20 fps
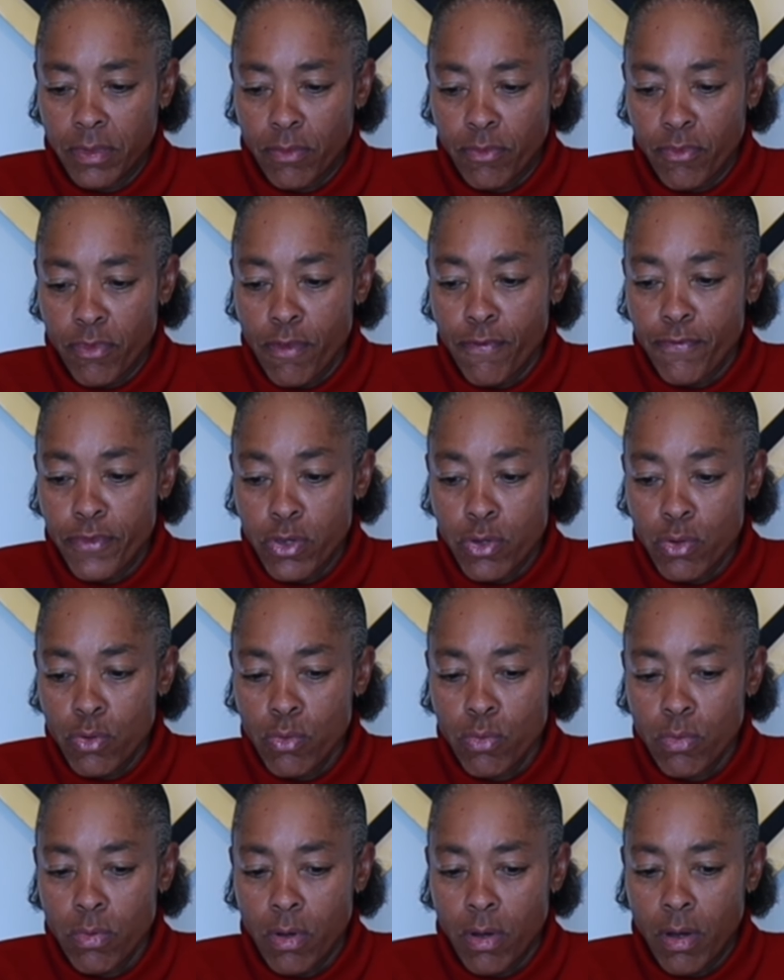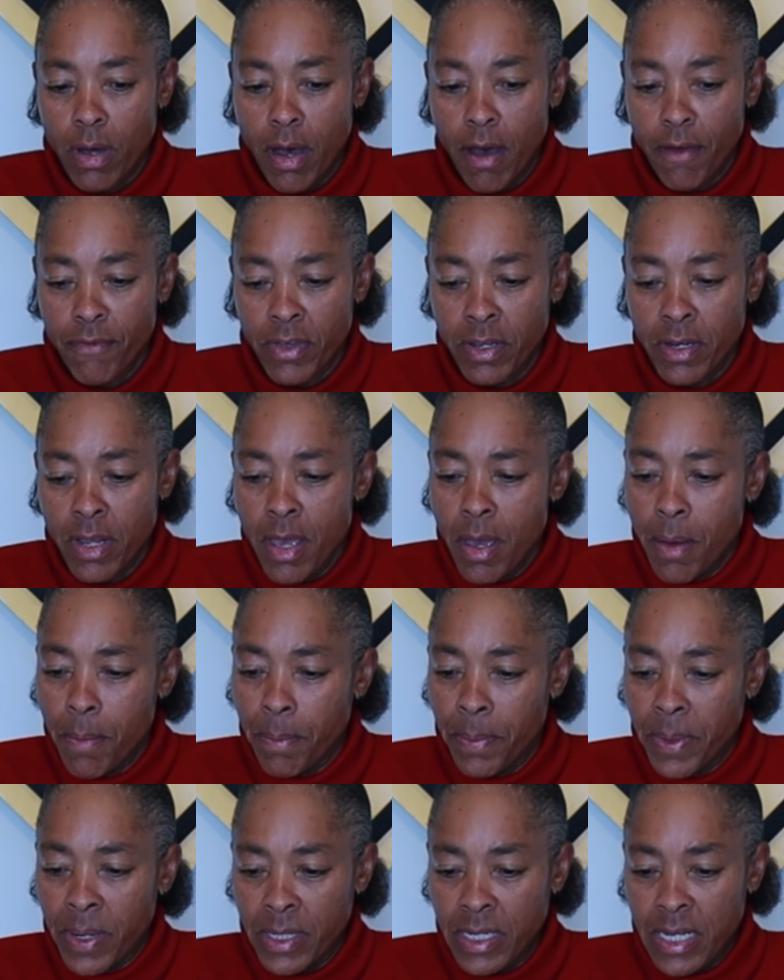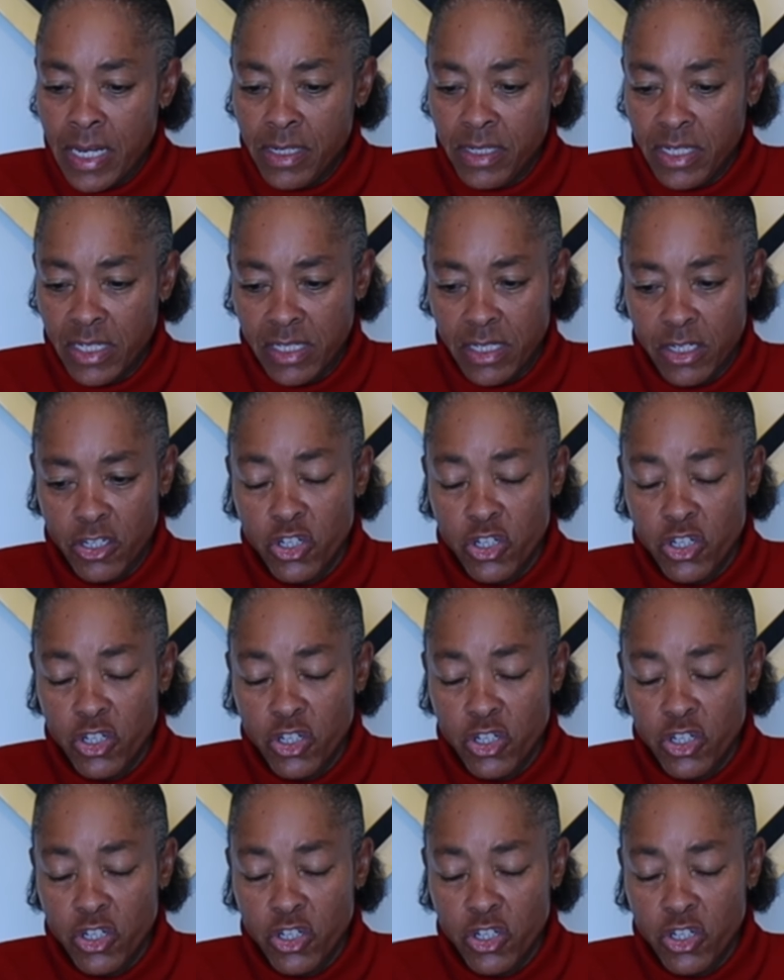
review of it. But in just a